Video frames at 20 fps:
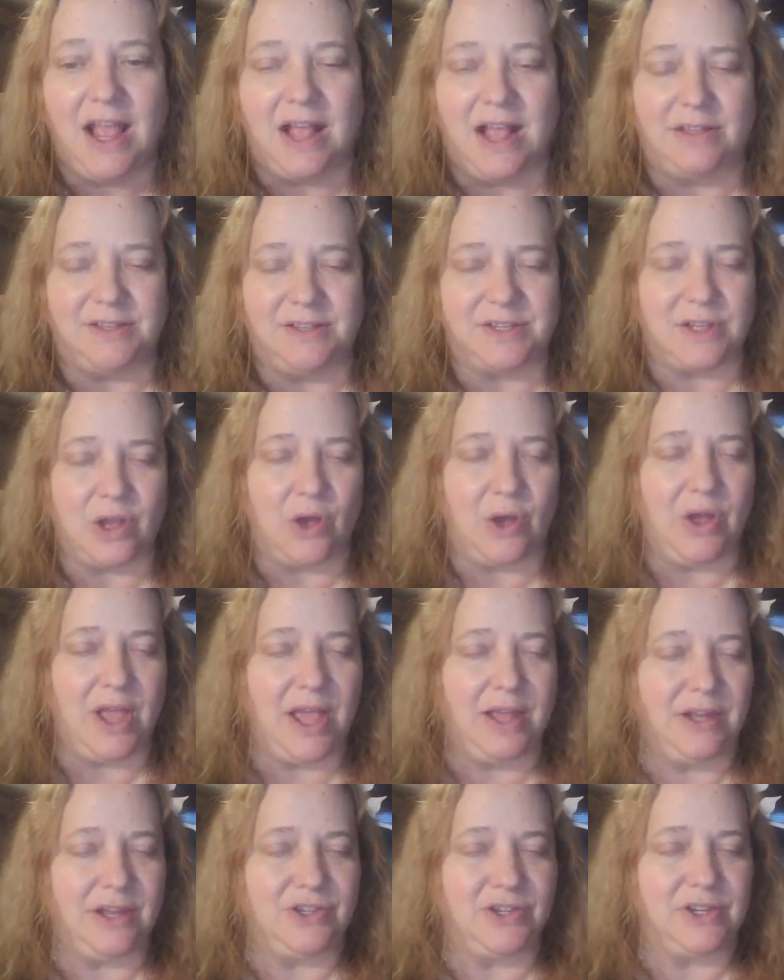And let's go
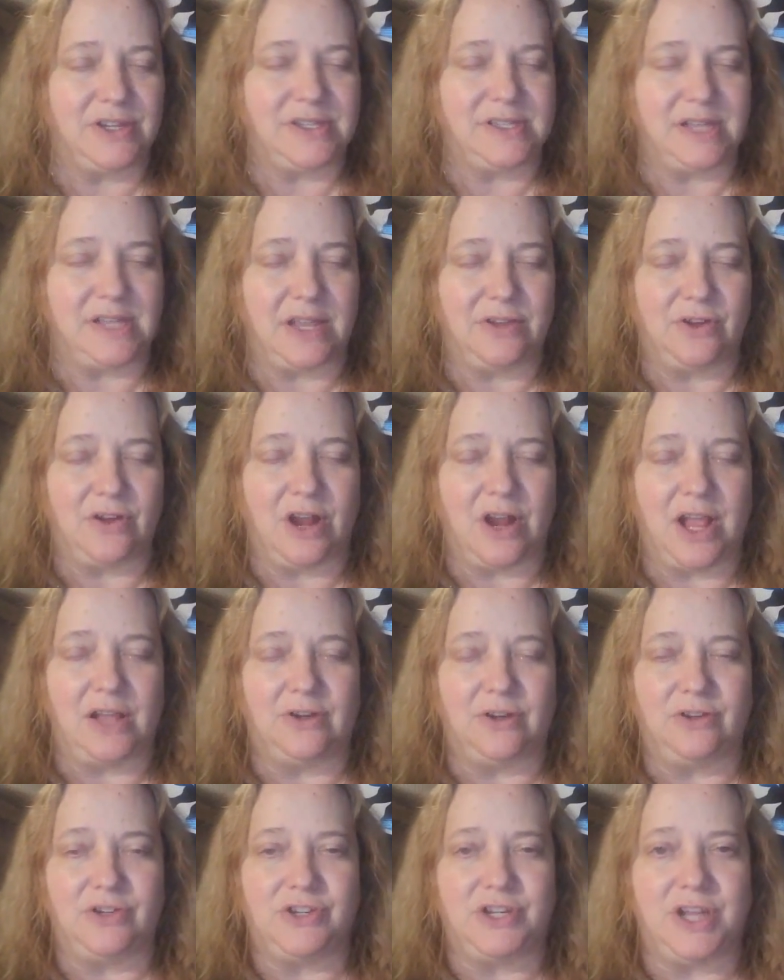ahead and just send our
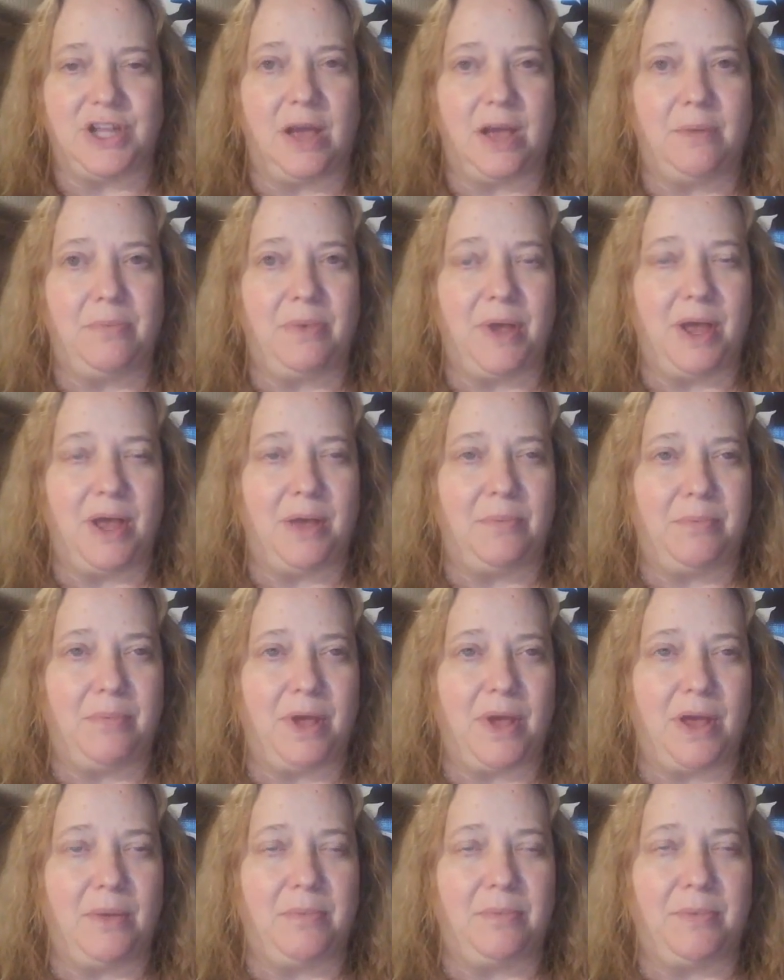energy up, up,
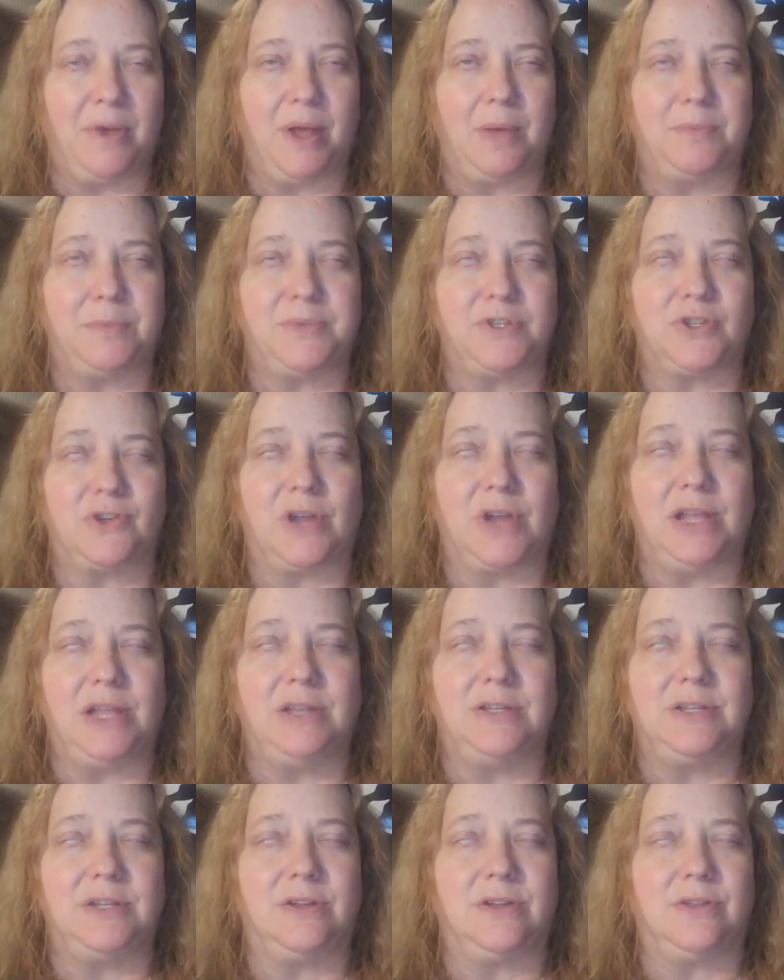up, up, straight
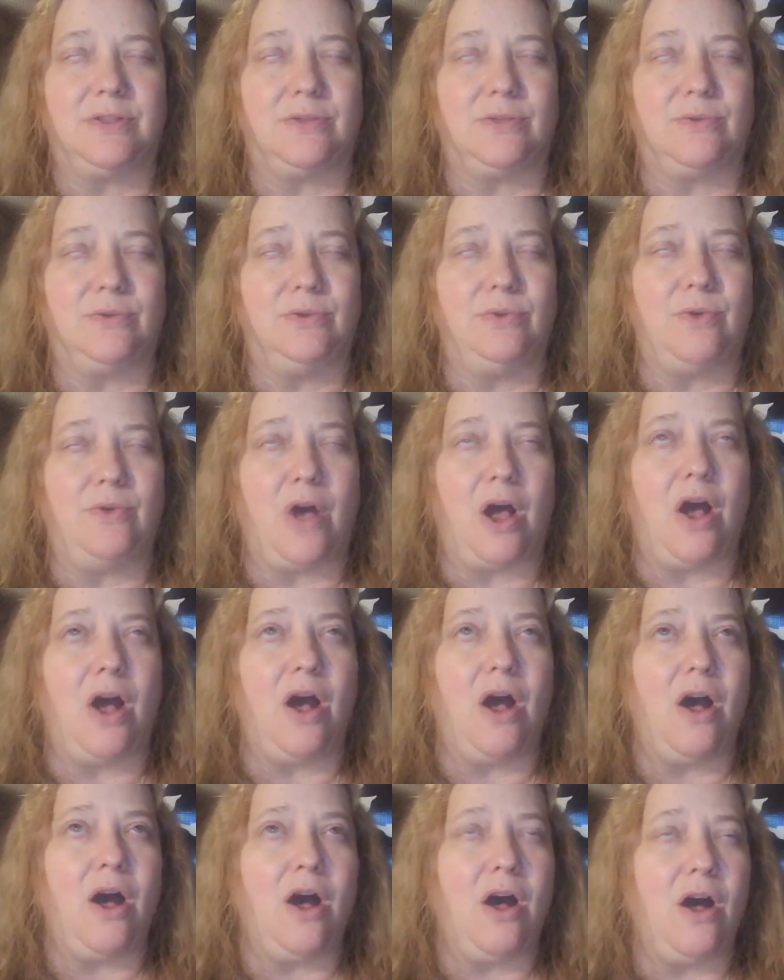into through
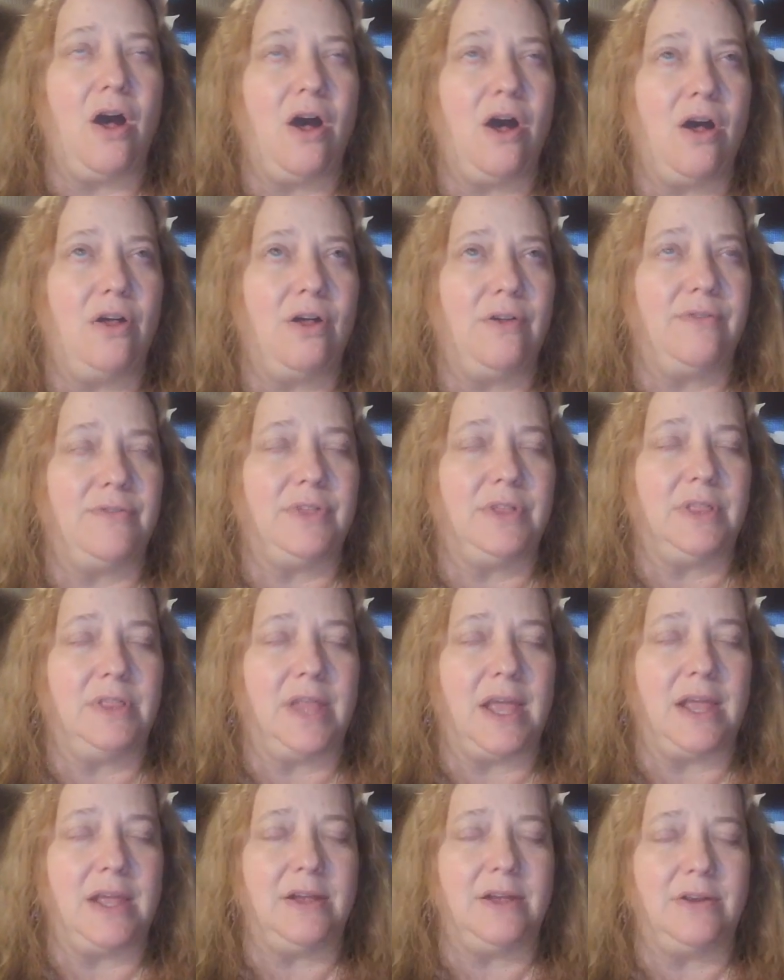all of the
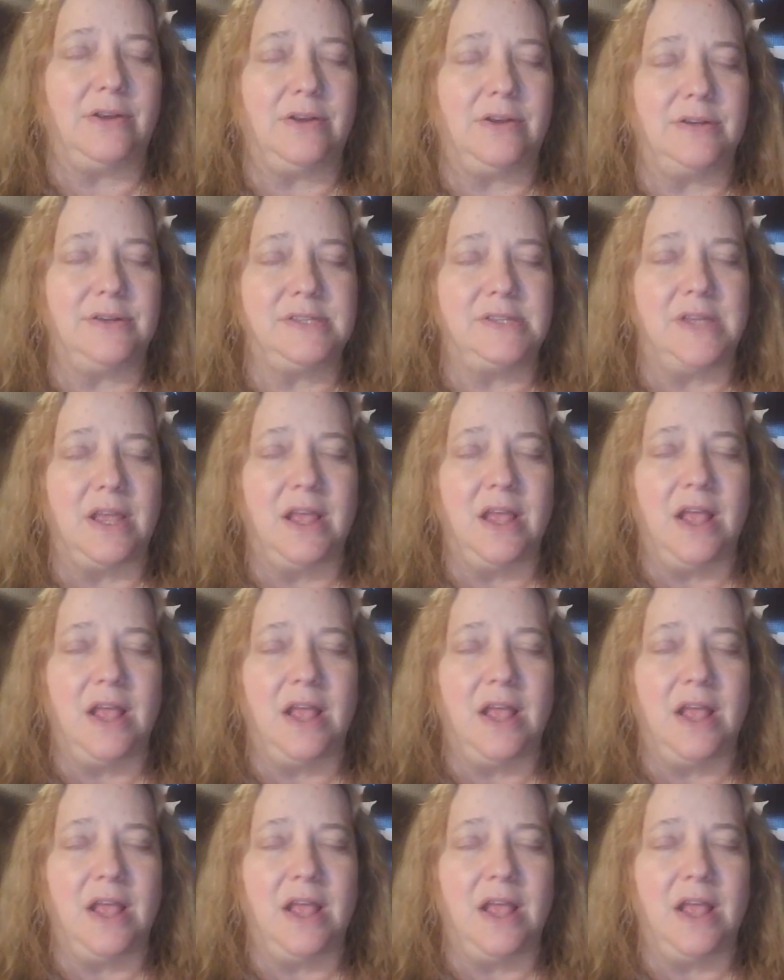layers